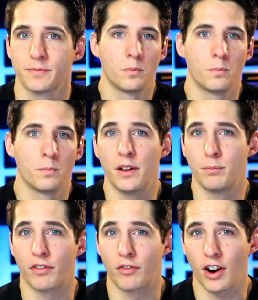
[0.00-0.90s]
But
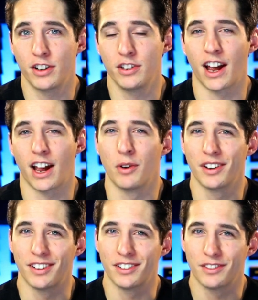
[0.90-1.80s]
before I do that, I
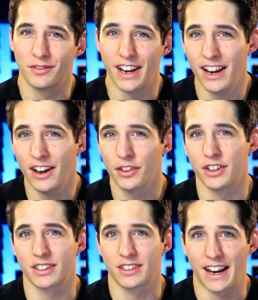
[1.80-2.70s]
want to nail this